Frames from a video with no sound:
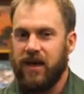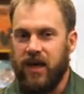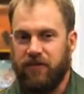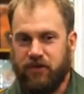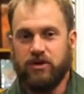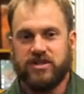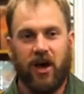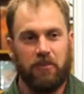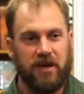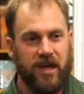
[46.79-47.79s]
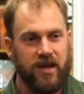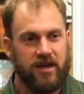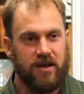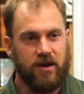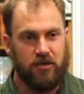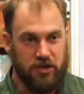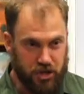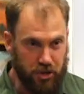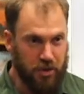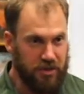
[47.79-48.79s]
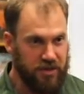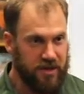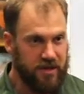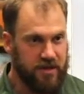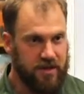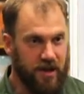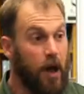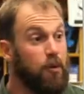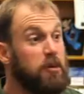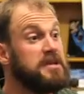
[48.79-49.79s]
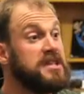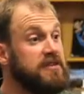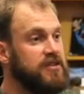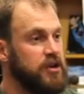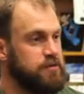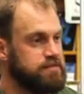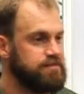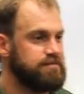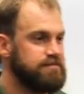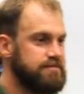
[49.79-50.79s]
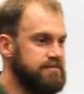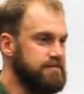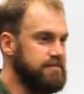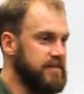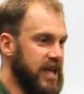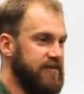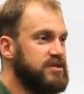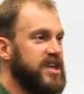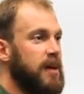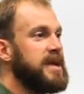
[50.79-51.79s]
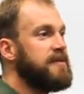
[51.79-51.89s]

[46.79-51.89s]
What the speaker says: if you tell me the truth, I will believe you. If you tell me a